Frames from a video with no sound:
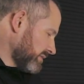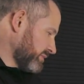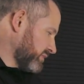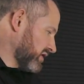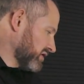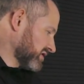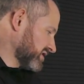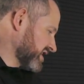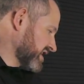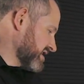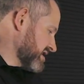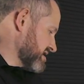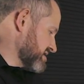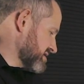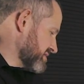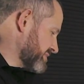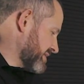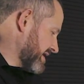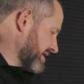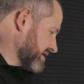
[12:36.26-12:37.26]
plugged in
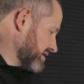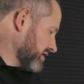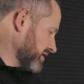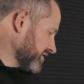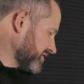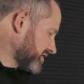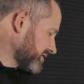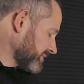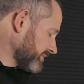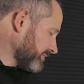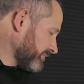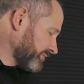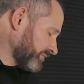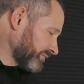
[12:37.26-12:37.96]
the BIOS,